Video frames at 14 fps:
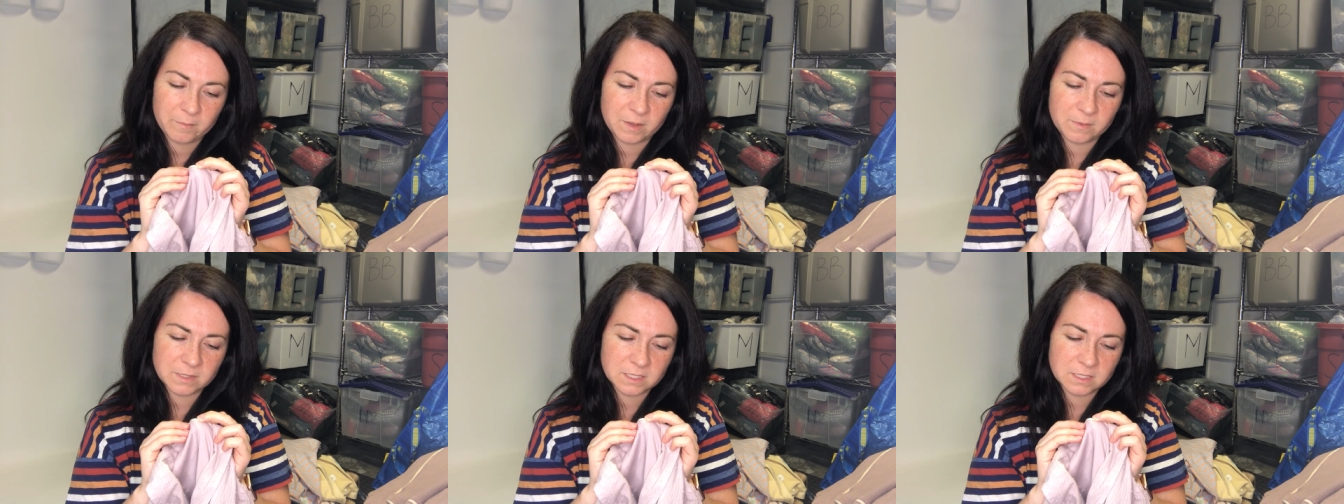
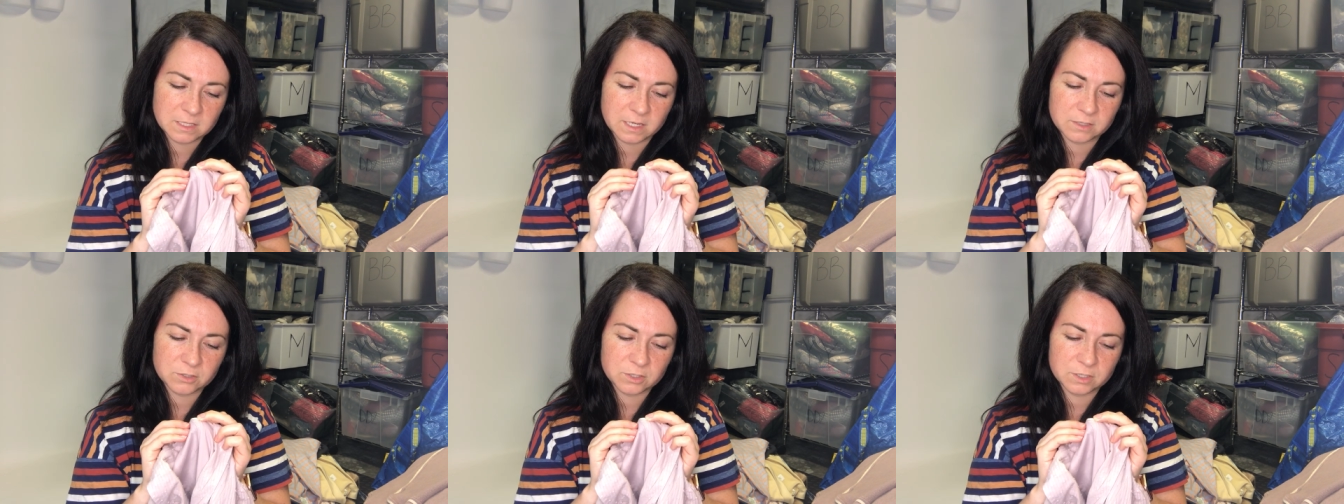Maybe it says
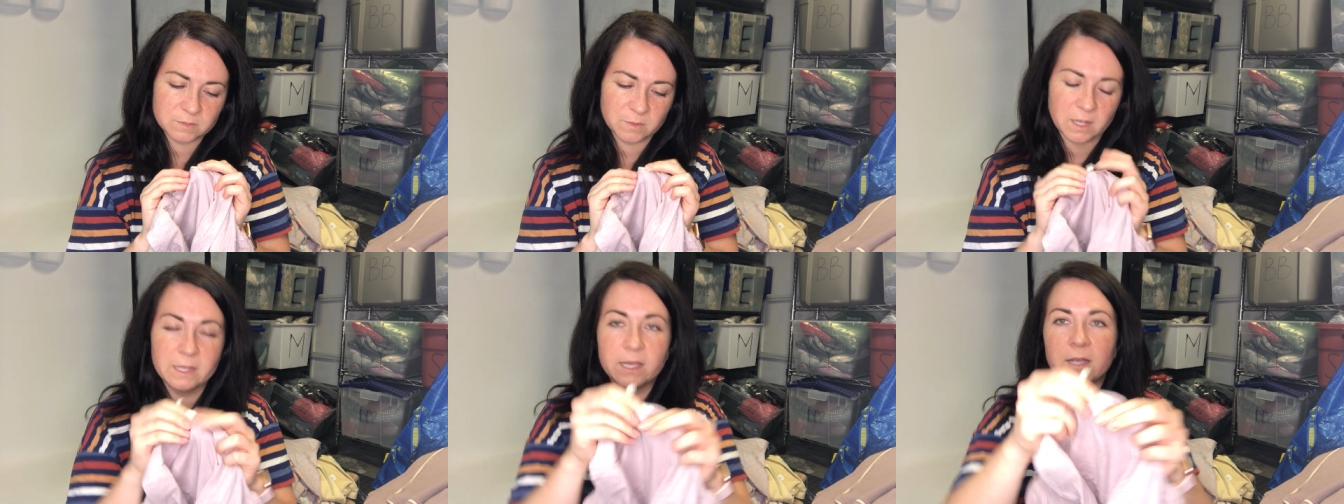extra
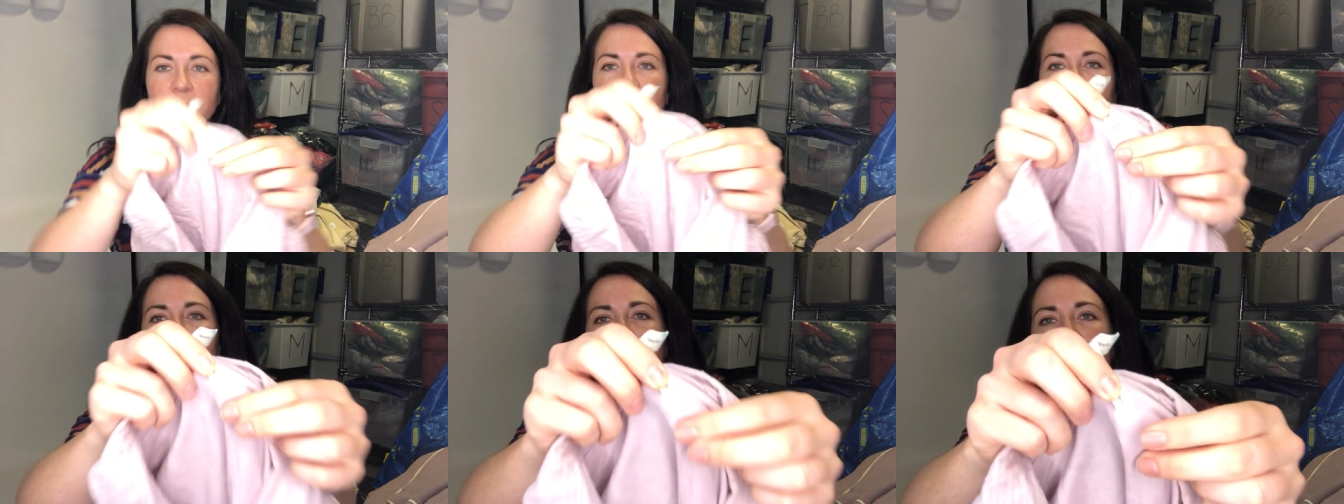small. I
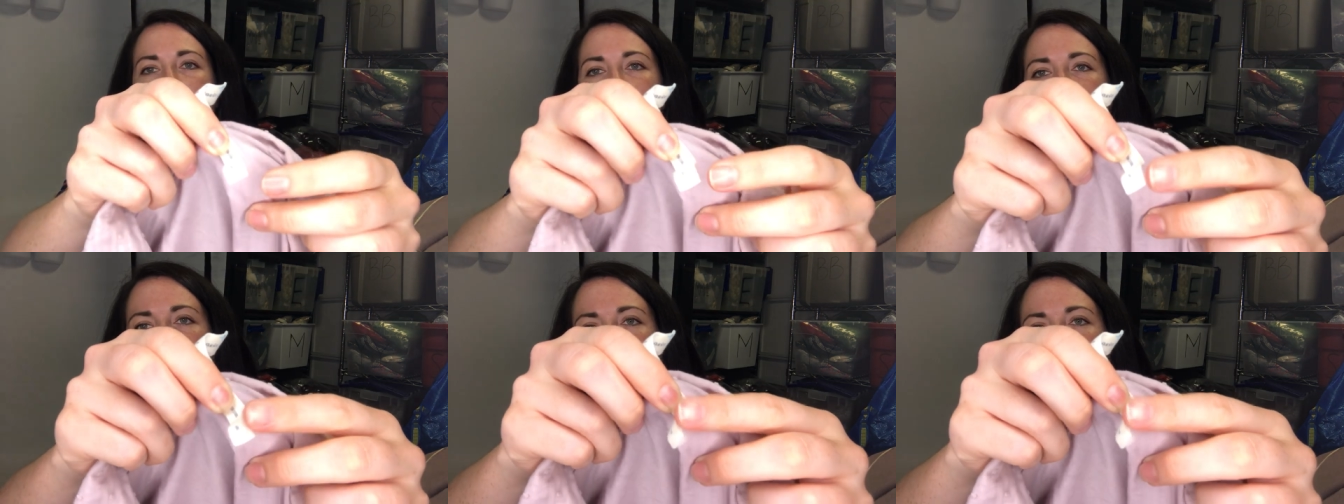can't read that.